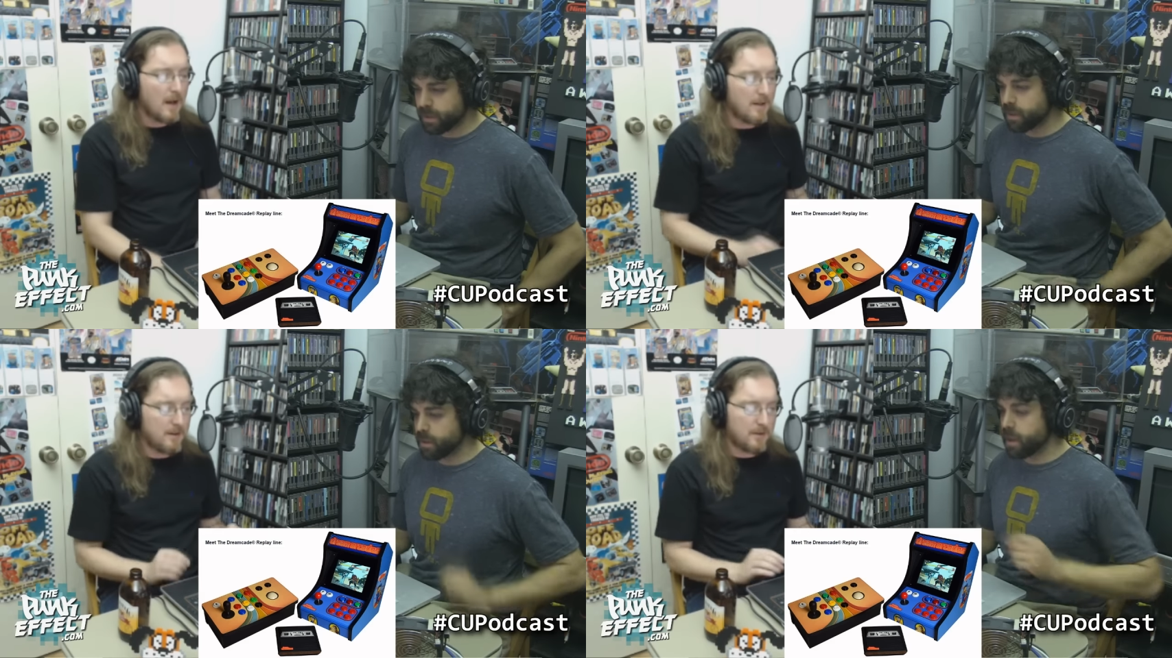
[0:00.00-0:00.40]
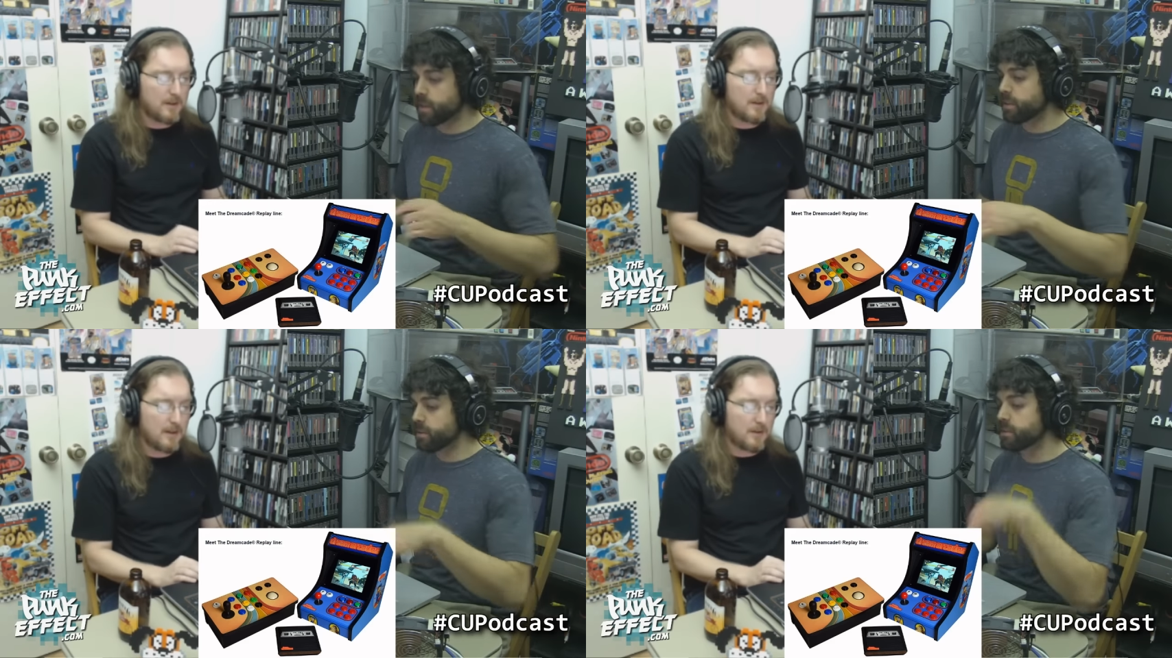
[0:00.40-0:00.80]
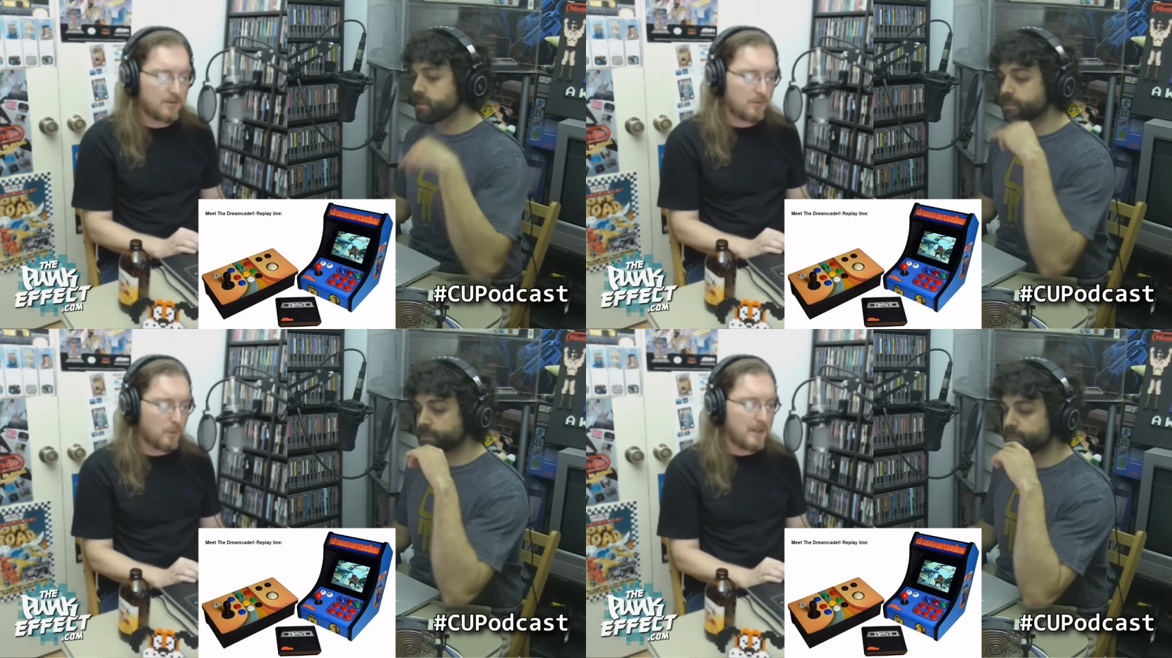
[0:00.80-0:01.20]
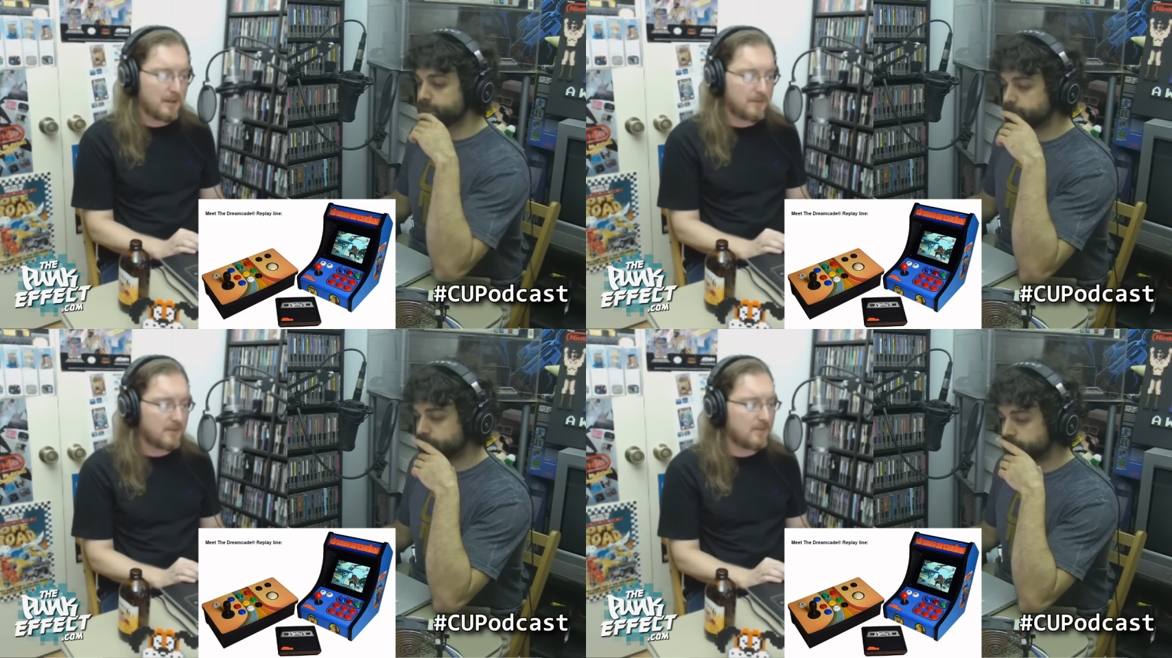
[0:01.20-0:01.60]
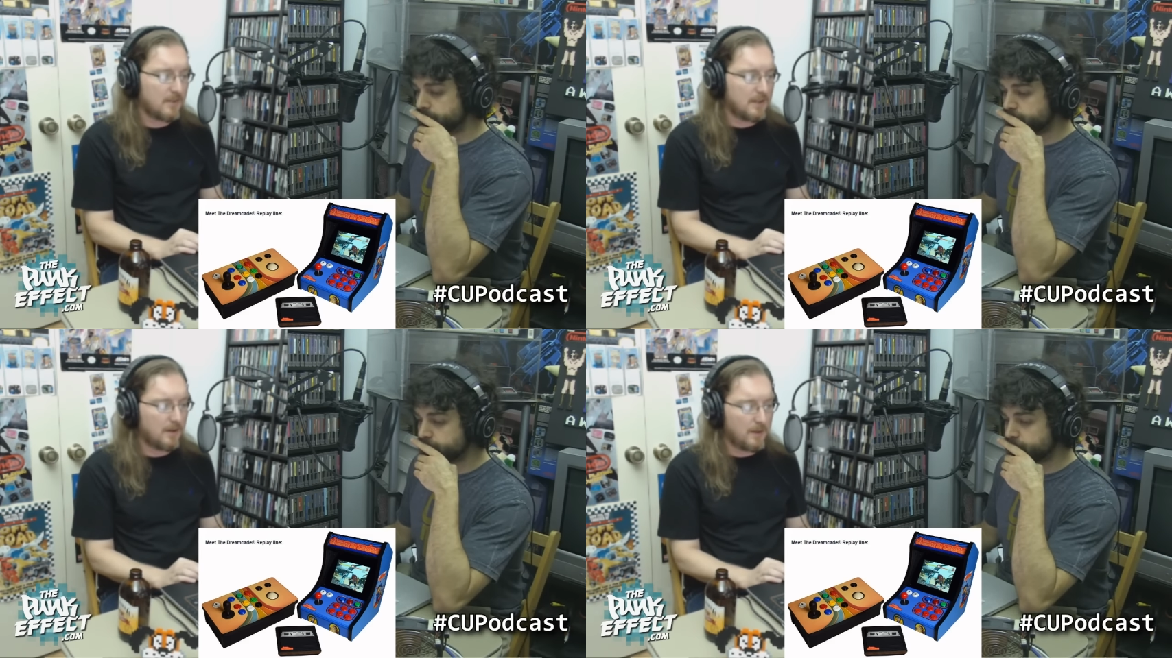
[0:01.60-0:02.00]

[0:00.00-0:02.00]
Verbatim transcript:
Speaker 1: And then It'll... you're going to get a mm-hmm. suite of casino